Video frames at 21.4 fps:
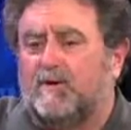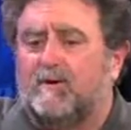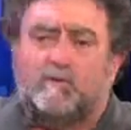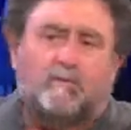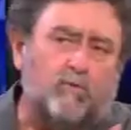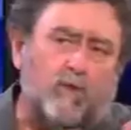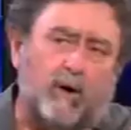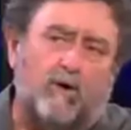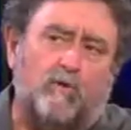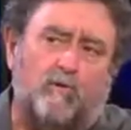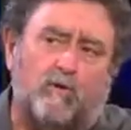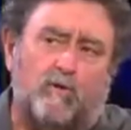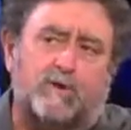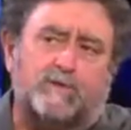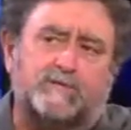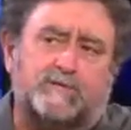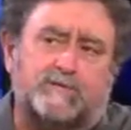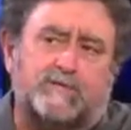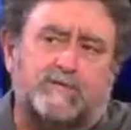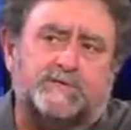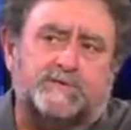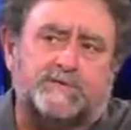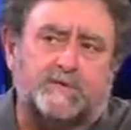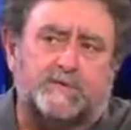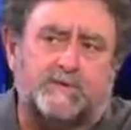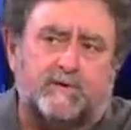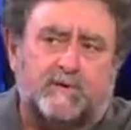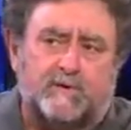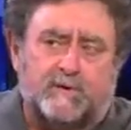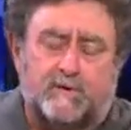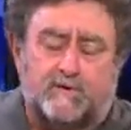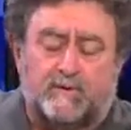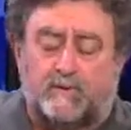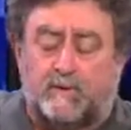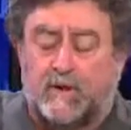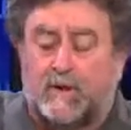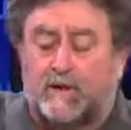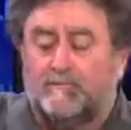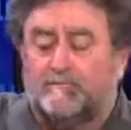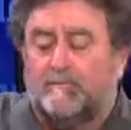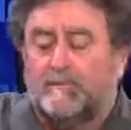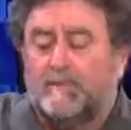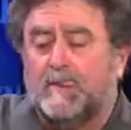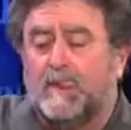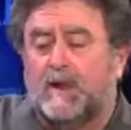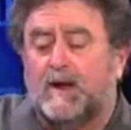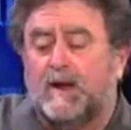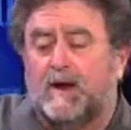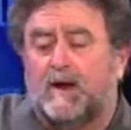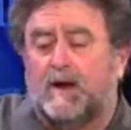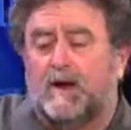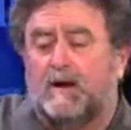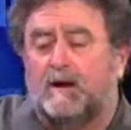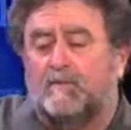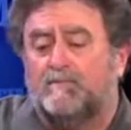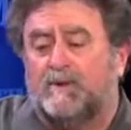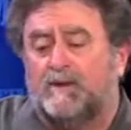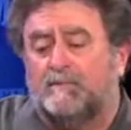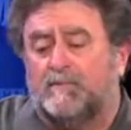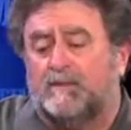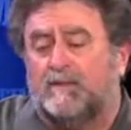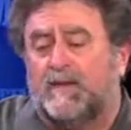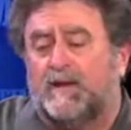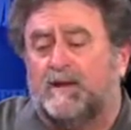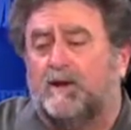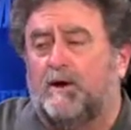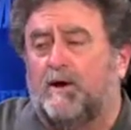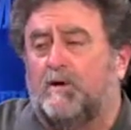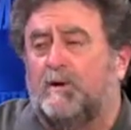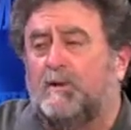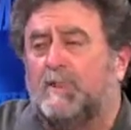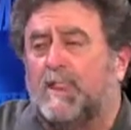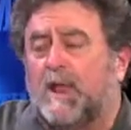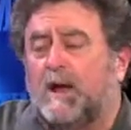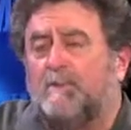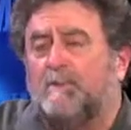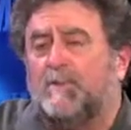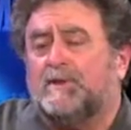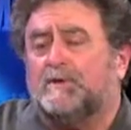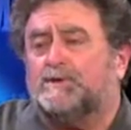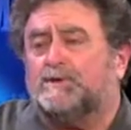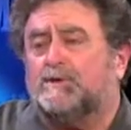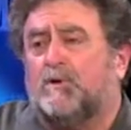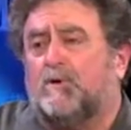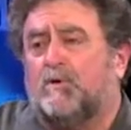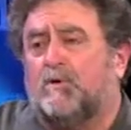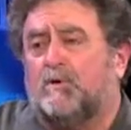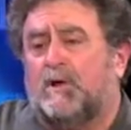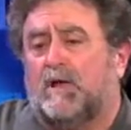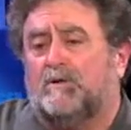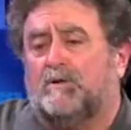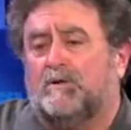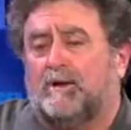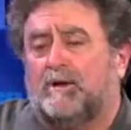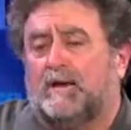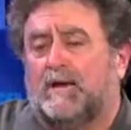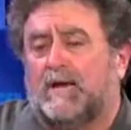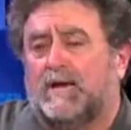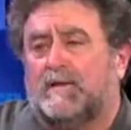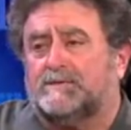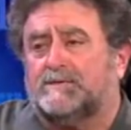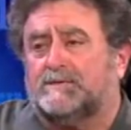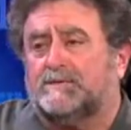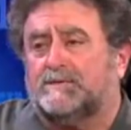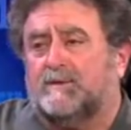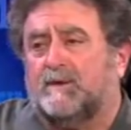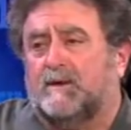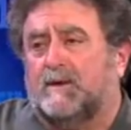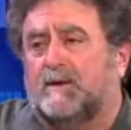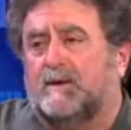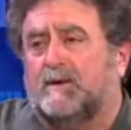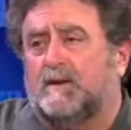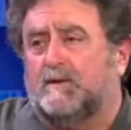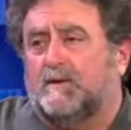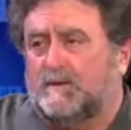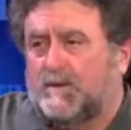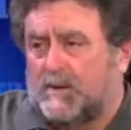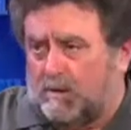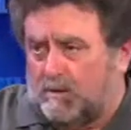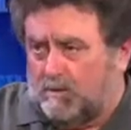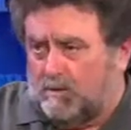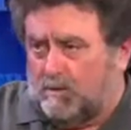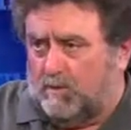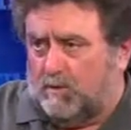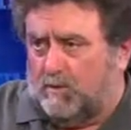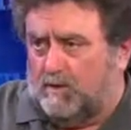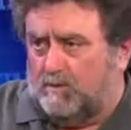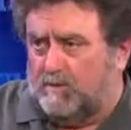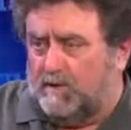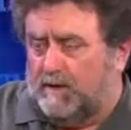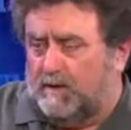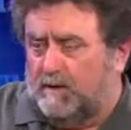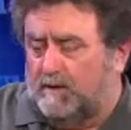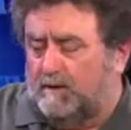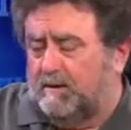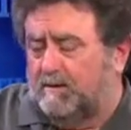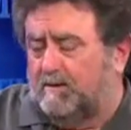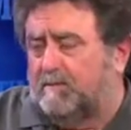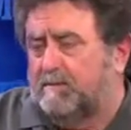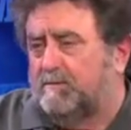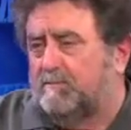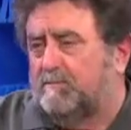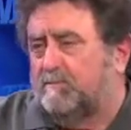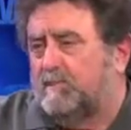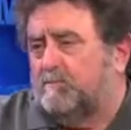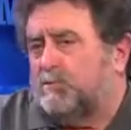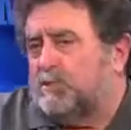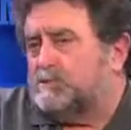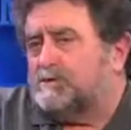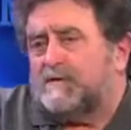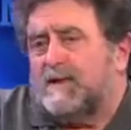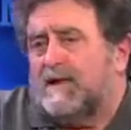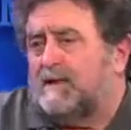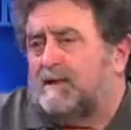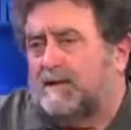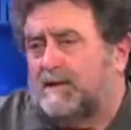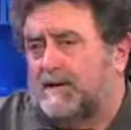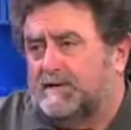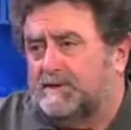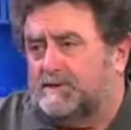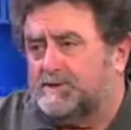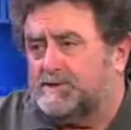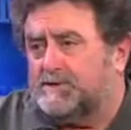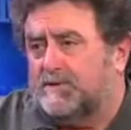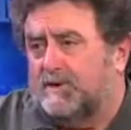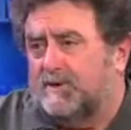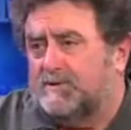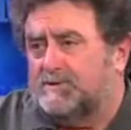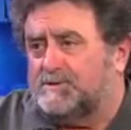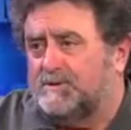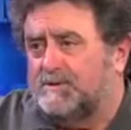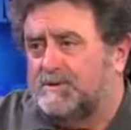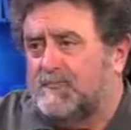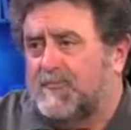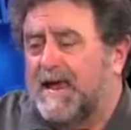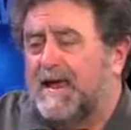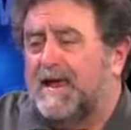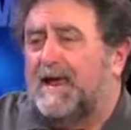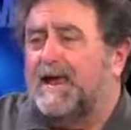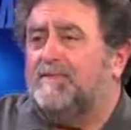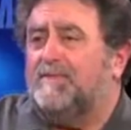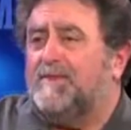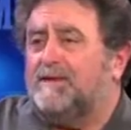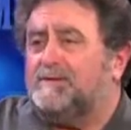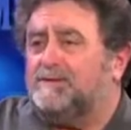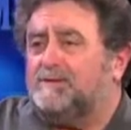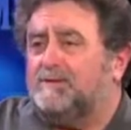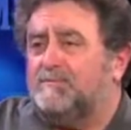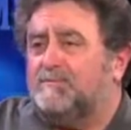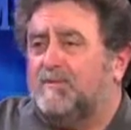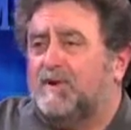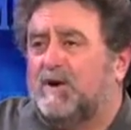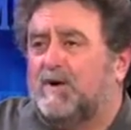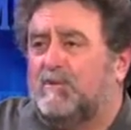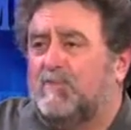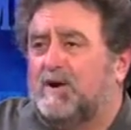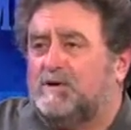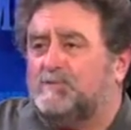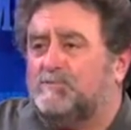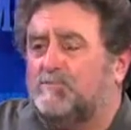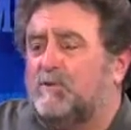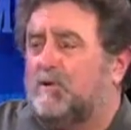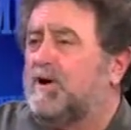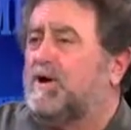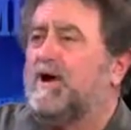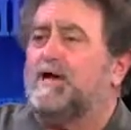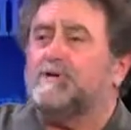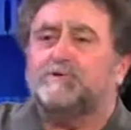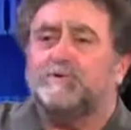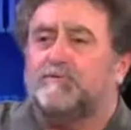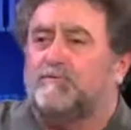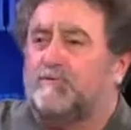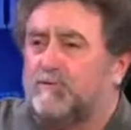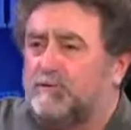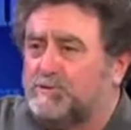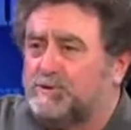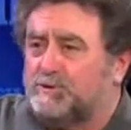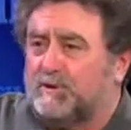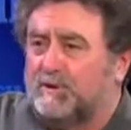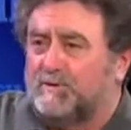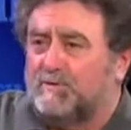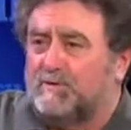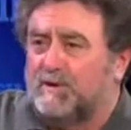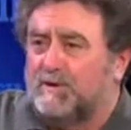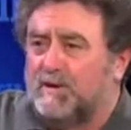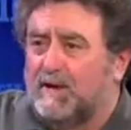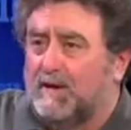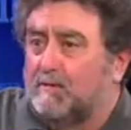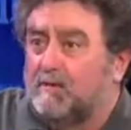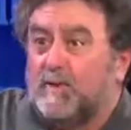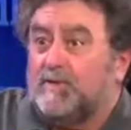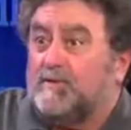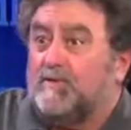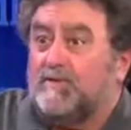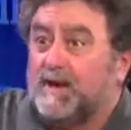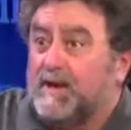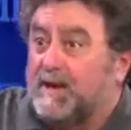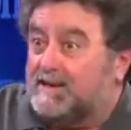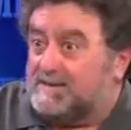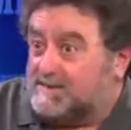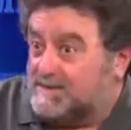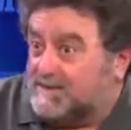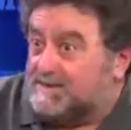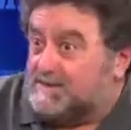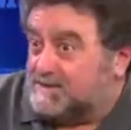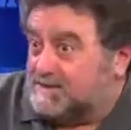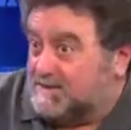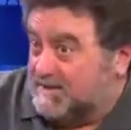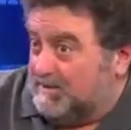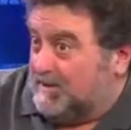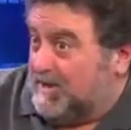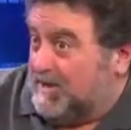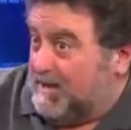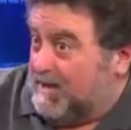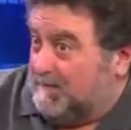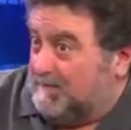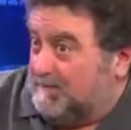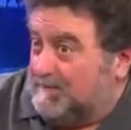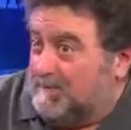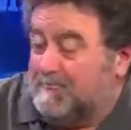run across this in their life, people they know. But there's a whole other class that are called the personality disorders. And these are much more controversial, whether they exist or not.